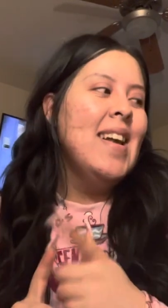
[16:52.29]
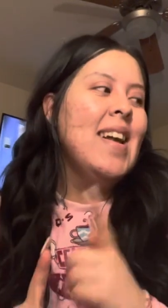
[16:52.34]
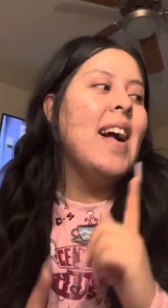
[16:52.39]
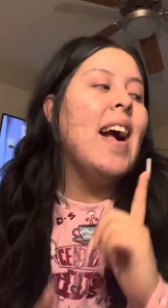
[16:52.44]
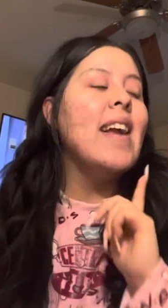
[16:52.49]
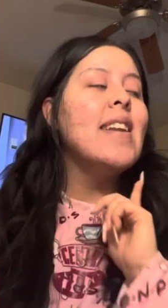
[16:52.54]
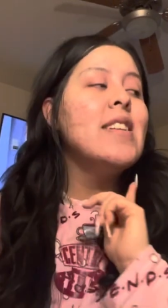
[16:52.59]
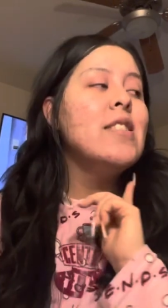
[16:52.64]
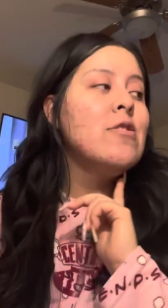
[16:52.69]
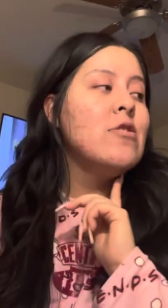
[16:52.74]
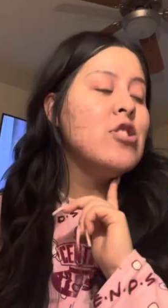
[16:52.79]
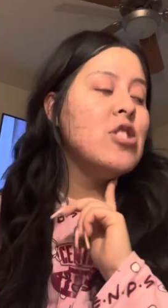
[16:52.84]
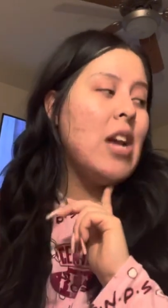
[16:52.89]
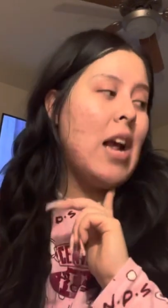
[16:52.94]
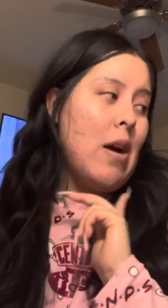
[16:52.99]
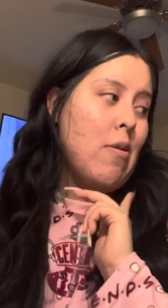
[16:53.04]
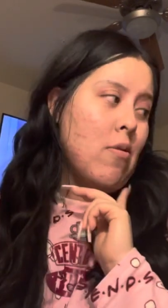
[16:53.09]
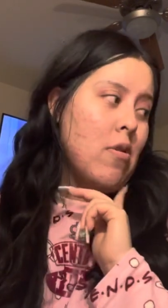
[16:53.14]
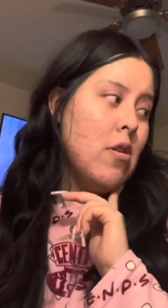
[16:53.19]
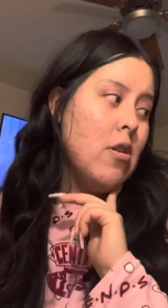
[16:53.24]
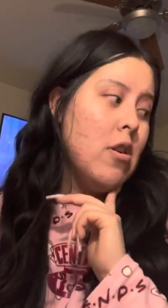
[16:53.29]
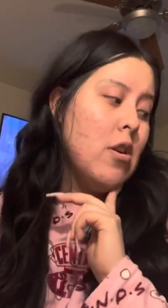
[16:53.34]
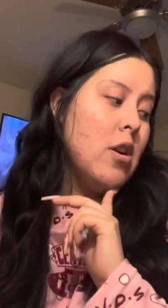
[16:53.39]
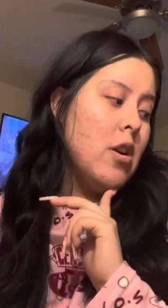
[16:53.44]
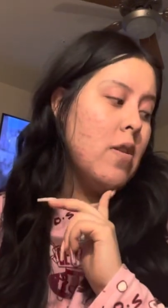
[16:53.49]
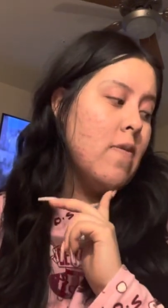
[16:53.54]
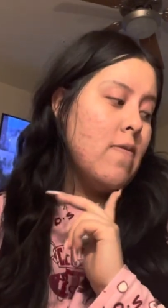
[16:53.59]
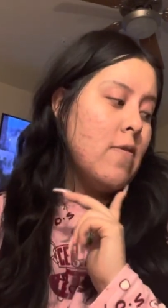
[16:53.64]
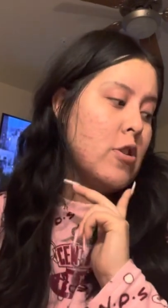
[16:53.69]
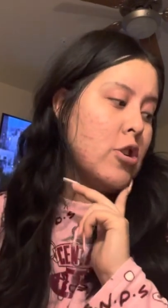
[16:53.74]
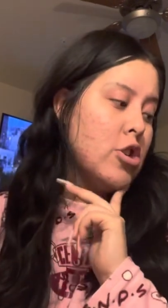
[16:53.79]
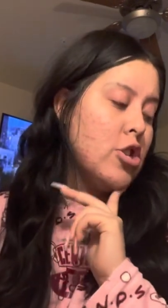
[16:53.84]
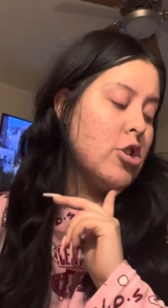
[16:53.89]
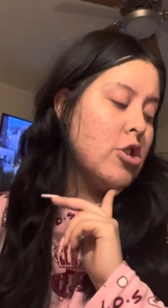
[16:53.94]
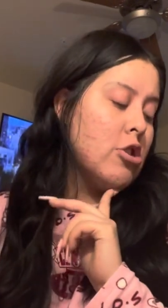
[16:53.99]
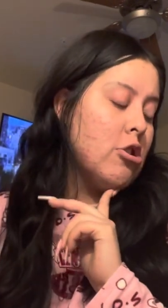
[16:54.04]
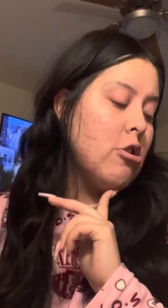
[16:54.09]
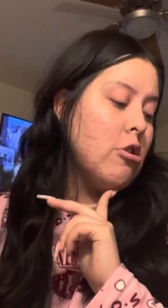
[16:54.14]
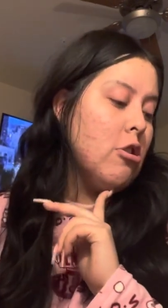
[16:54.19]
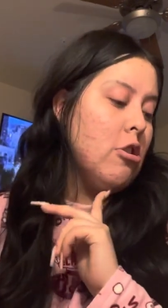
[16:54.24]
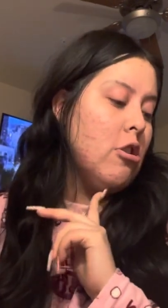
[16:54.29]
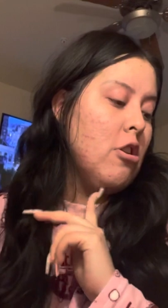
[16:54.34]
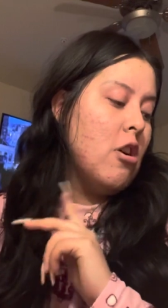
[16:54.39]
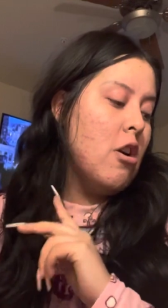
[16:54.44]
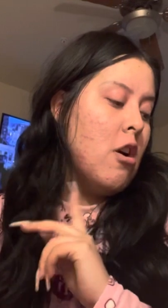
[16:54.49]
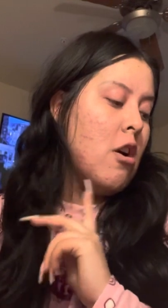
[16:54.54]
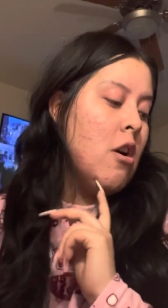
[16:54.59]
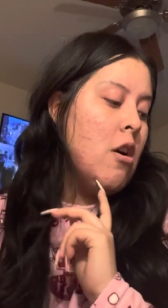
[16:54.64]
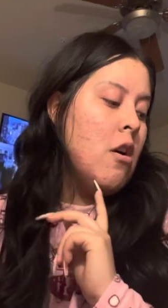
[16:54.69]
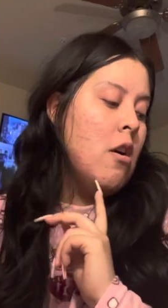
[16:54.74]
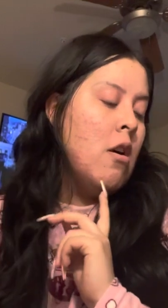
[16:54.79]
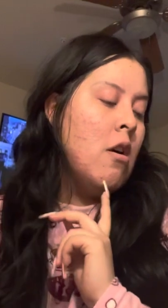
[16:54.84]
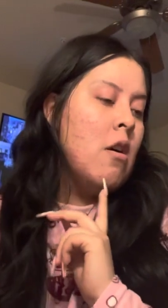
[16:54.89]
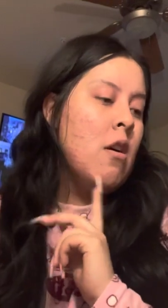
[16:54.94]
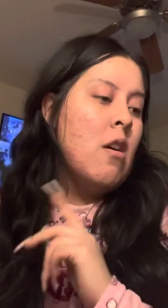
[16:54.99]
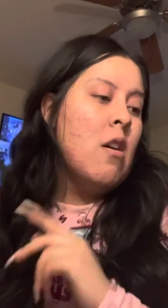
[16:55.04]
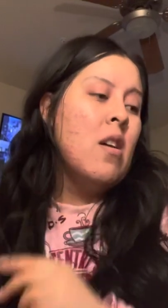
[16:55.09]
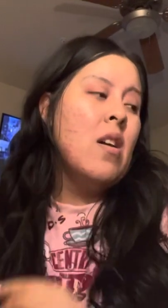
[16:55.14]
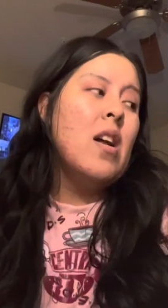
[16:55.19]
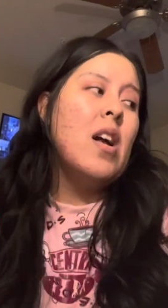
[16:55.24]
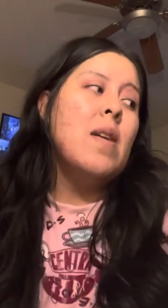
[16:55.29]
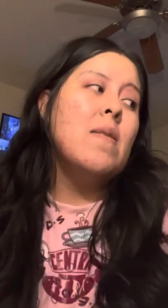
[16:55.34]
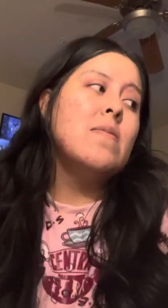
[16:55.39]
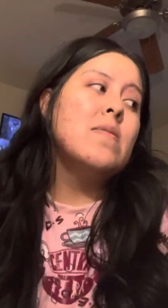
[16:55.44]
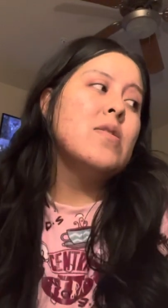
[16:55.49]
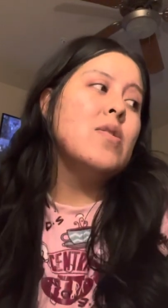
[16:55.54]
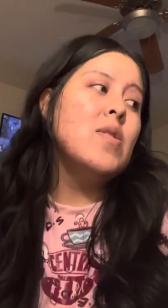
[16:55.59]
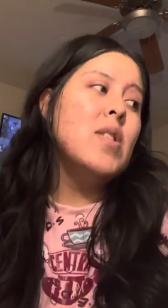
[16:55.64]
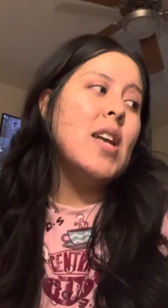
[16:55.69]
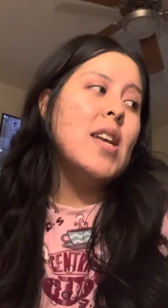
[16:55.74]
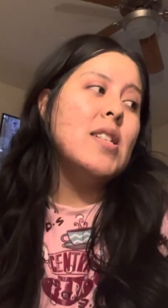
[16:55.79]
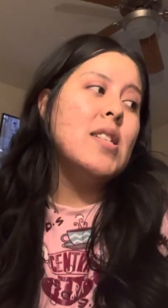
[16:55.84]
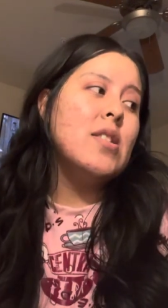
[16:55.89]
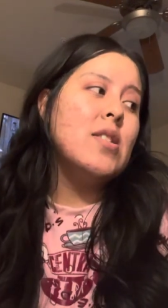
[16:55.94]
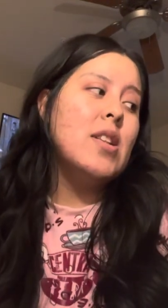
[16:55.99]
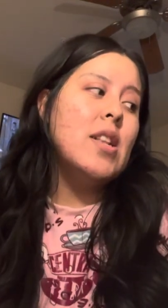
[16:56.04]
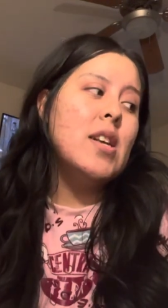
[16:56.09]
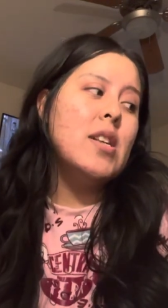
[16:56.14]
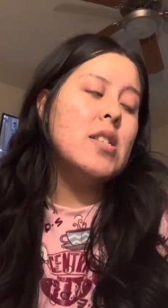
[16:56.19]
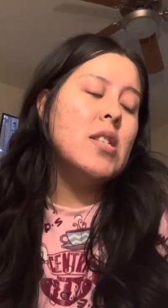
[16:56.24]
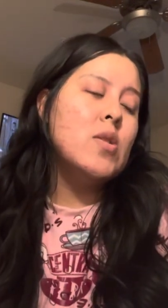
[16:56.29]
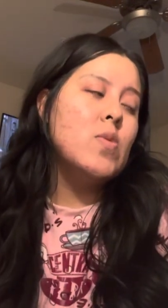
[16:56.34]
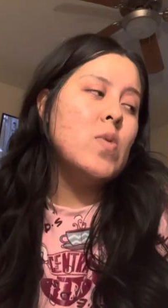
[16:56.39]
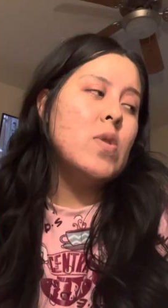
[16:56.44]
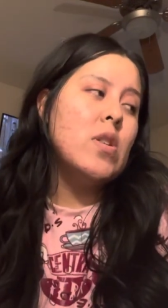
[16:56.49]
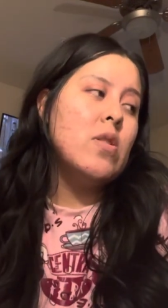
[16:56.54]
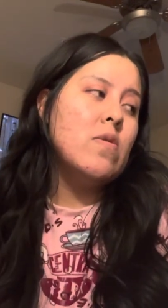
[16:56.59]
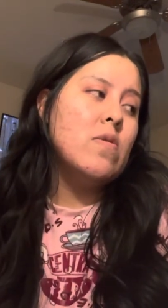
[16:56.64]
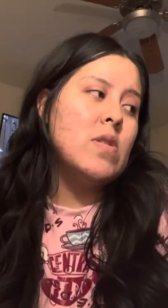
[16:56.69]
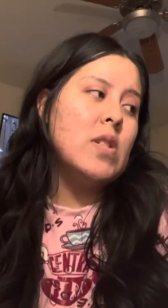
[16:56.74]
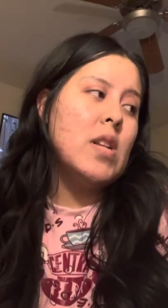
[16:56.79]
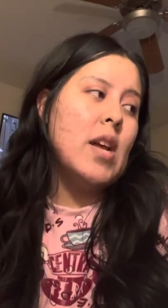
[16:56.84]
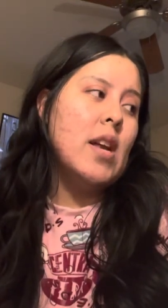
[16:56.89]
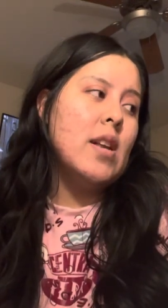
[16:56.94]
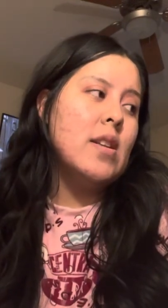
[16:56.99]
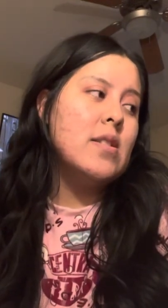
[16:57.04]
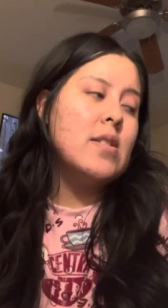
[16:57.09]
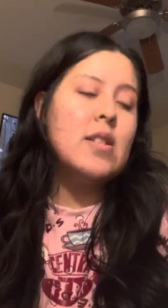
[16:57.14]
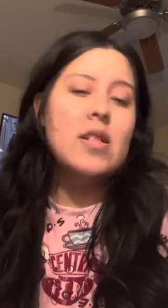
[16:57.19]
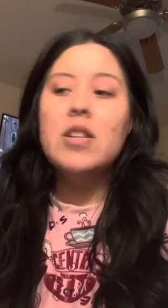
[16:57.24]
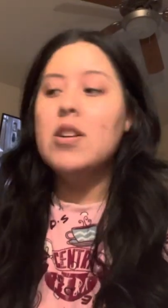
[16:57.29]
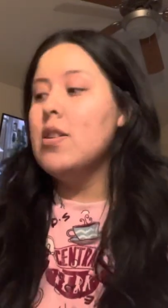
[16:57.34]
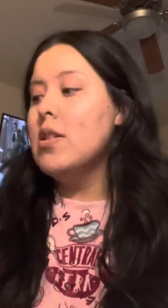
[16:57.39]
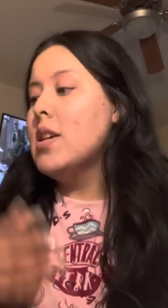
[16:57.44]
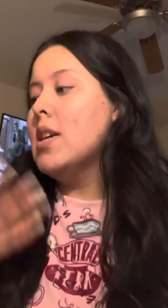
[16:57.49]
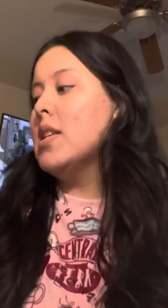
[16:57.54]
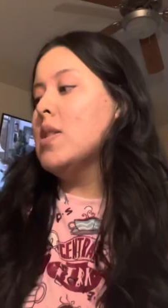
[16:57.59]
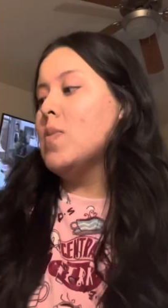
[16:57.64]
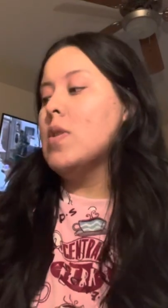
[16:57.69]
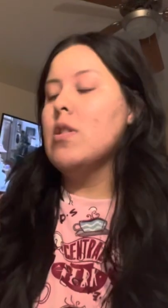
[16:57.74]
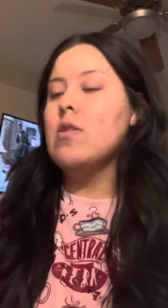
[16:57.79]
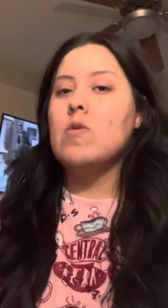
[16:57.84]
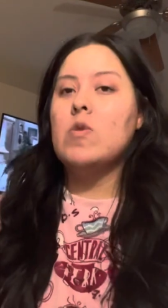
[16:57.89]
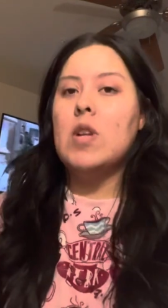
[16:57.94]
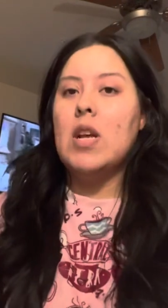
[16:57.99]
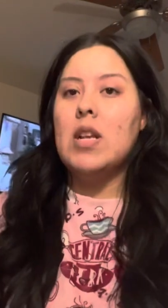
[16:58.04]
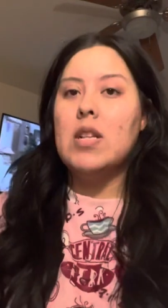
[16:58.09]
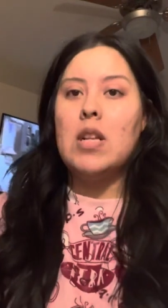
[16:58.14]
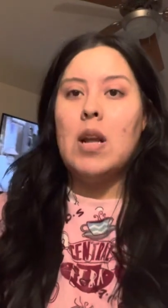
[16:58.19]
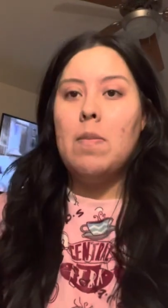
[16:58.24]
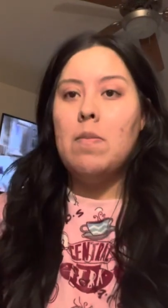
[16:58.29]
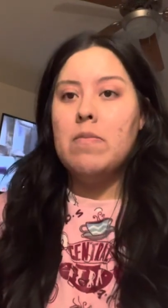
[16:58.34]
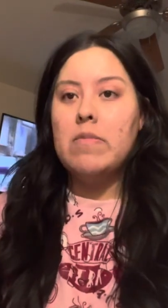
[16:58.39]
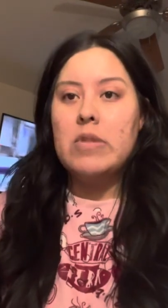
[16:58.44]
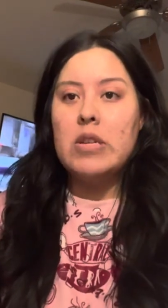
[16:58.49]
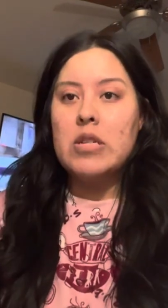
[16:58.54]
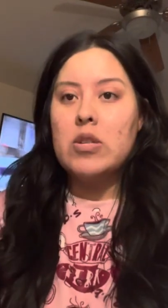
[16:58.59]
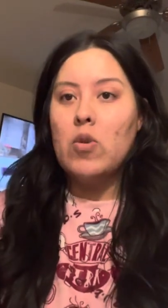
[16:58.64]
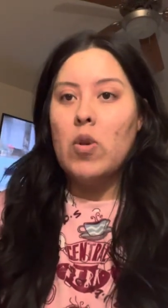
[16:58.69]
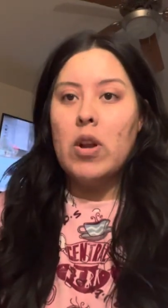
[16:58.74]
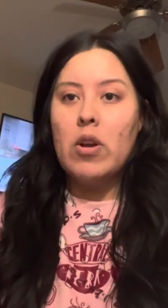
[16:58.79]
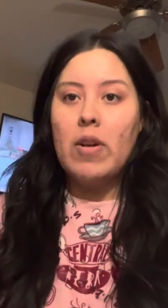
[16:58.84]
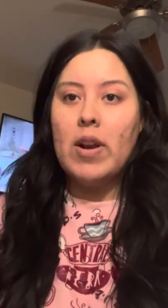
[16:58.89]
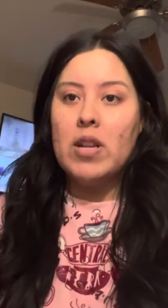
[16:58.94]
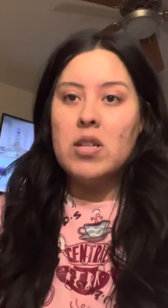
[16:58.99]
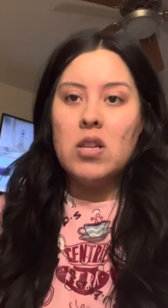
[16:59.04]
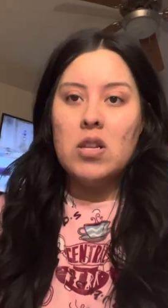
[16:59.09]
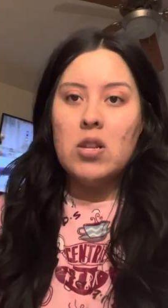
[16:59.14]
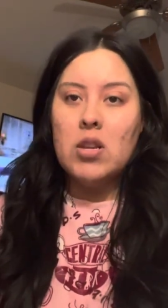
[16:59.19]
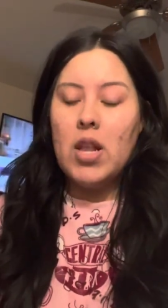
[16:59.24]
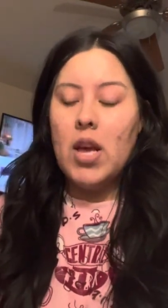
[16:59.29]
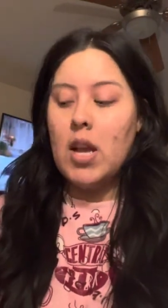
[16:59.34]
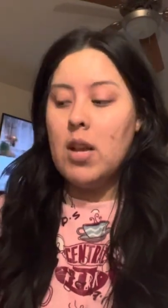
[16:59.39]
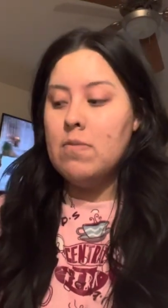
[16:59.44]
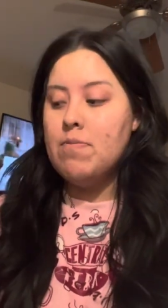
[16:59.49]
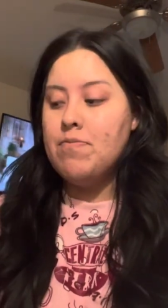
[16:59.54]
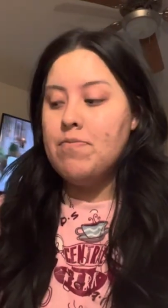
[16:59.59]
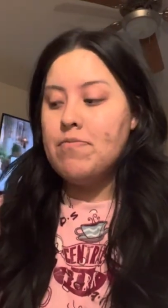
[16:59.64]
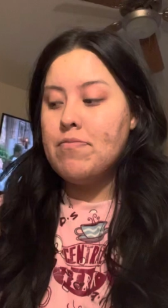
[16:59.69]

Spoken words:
I need to shower for sure. I'm so lazy today. It's just one of those days. Clearly it's one of those days. I'm just going crazy today,